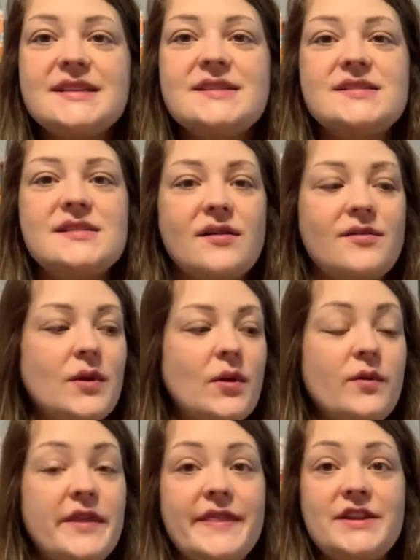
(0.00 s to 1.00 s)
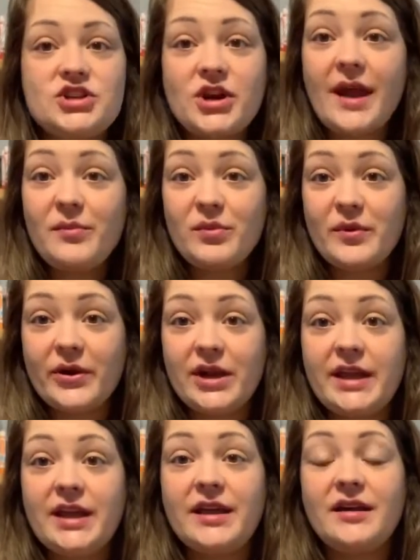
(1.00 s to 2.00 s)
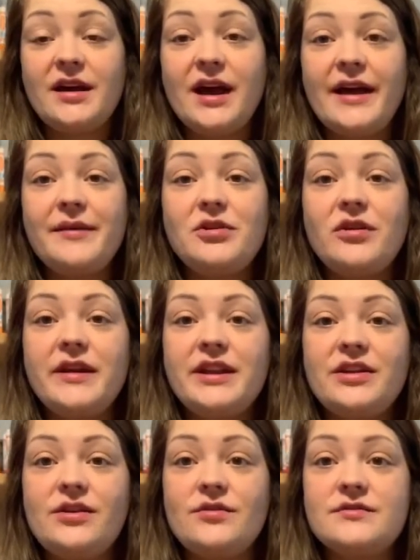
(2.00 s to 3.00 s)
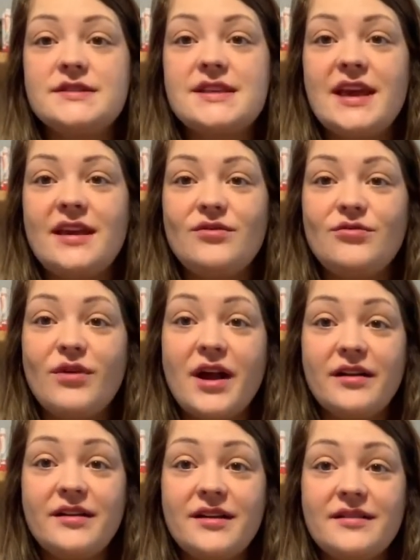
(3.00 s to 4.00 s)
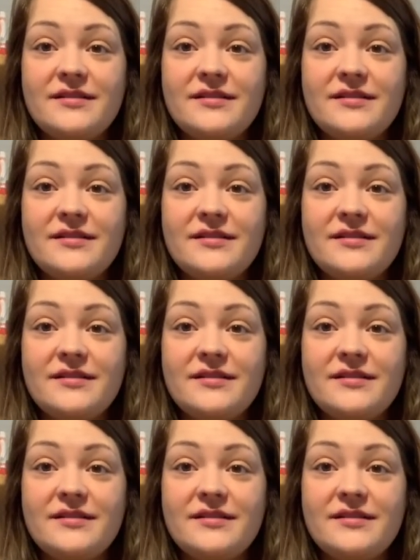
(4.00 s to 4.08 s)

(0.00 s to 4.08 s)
so with dry pouring, I'm going to use a rug